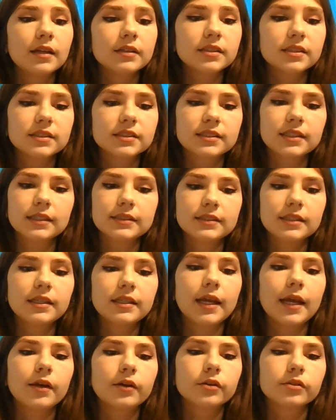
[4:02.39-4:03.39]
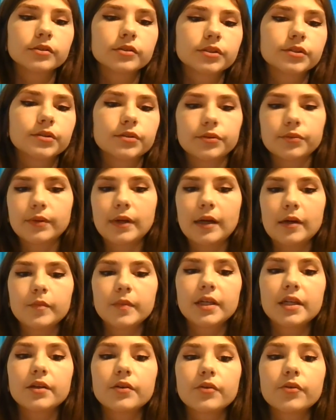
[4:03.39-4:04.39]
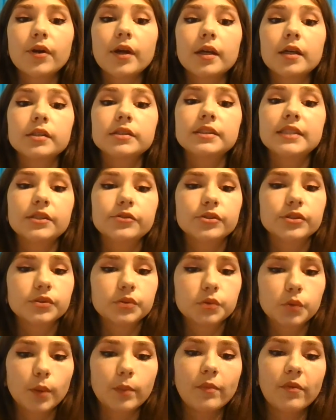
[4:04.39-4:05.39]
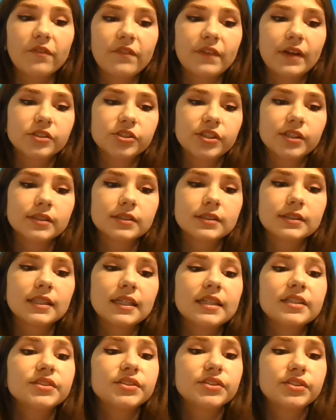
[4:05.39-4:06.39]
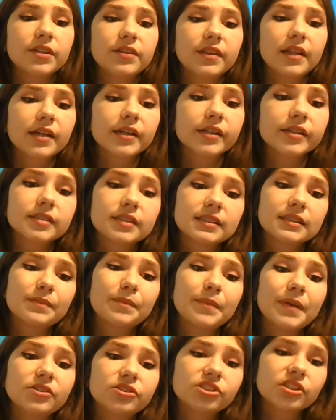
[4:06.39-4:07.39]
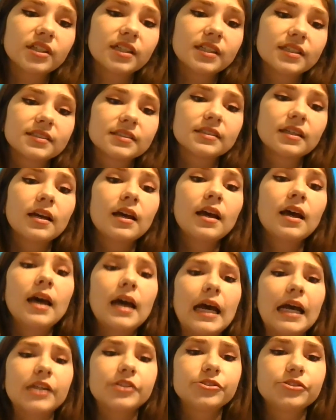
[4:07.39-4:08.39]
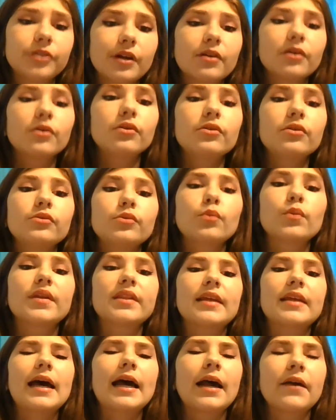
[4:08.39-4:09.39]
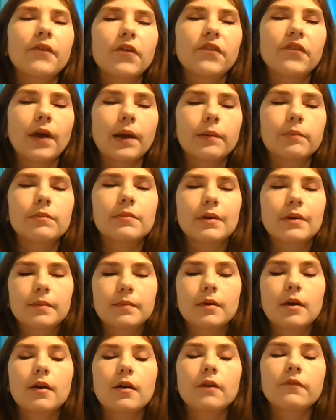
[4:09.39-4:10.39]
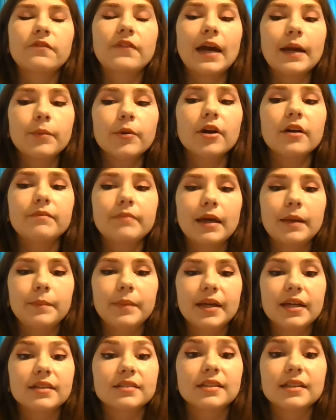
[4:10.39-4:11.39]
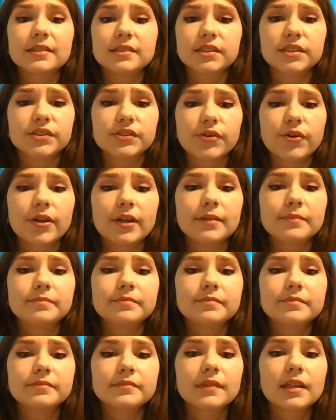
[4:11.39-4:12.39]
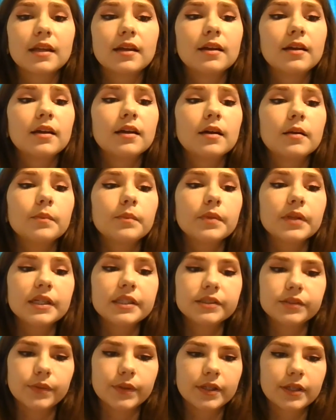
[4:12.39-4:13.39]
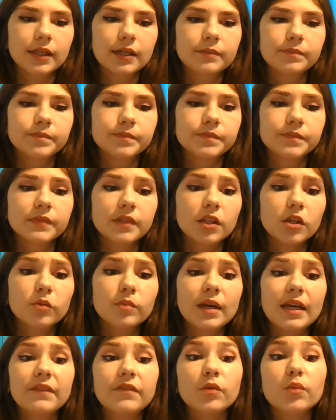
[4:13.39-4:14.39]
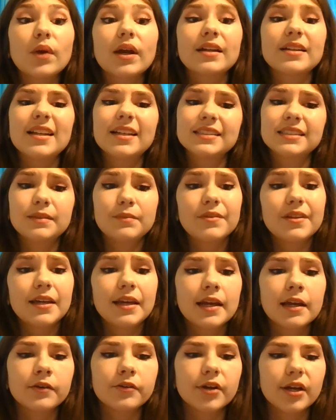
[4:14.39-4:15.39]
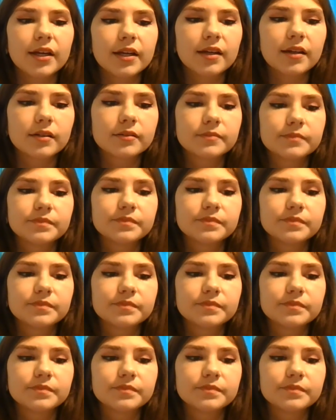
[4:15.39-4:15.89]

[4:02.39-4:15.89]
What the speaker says: Disgust and anger swirled around me, creating a dangerous storm of vengeance. He stood there, speechless. I struggled with every fiber of my being not to scream. "Please read them. You may even recognize some of the handwriting."